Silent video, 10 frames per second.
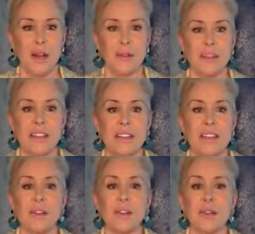Through the
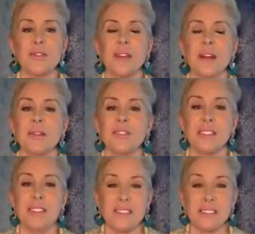use of
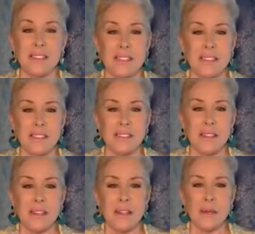ceaseless
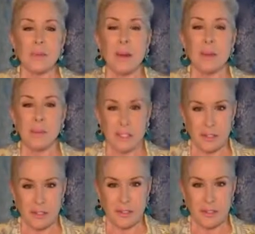
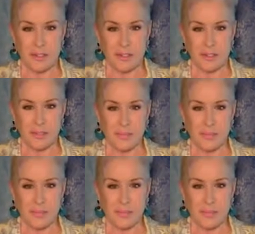repetitions.